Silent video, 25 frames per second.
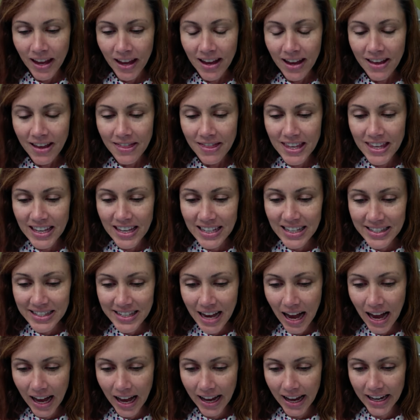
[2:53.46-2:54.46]
These
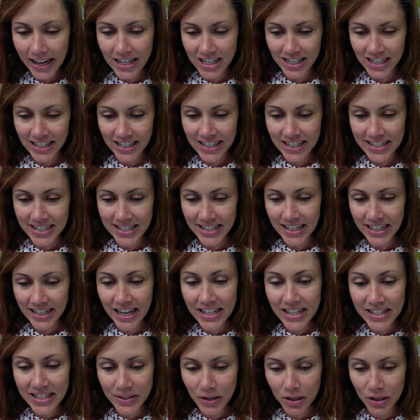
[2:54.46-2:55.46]
kind are easy
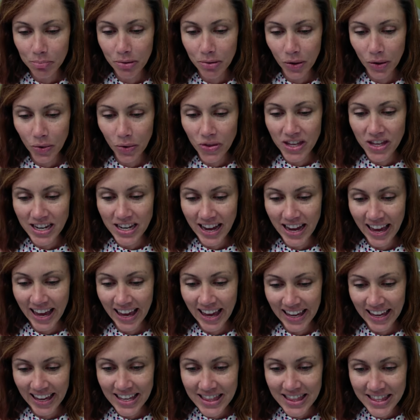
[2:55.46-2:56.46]
because they're both in
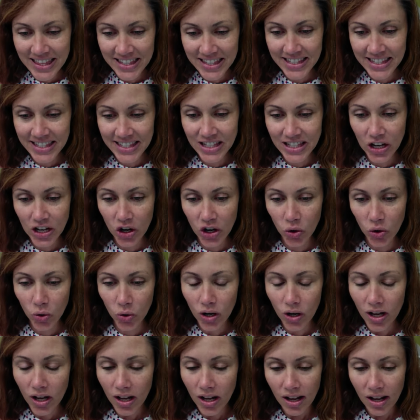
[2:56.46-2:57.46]
eighths, so
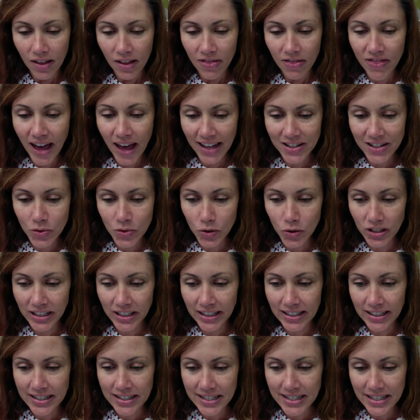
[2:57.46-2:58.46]
that's really
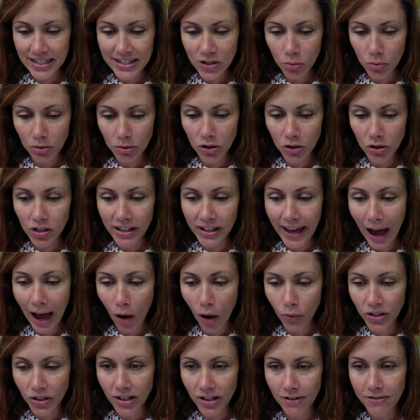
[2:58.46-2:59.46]
easy. So you can
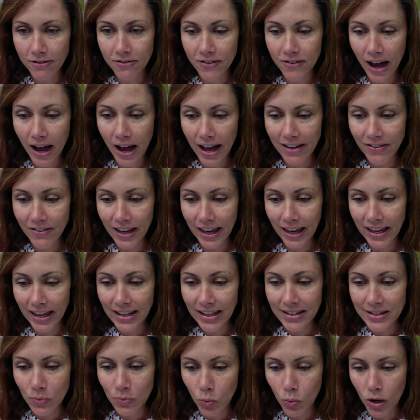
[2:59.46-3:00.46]
count your
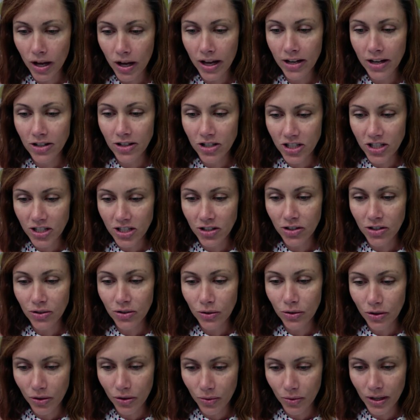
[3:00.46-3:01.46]
5/8, 1, 2,
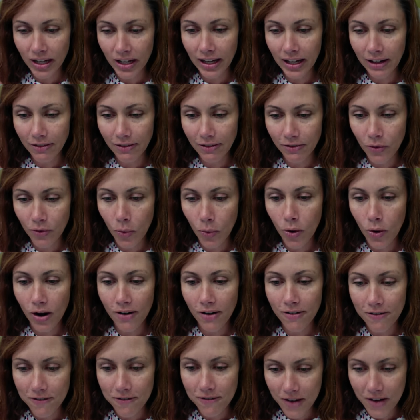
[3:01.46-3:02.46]
3, 4,
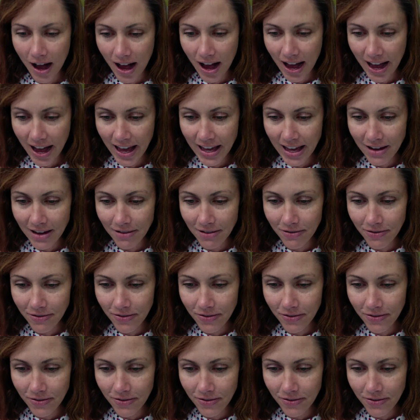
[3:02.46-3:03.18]
5,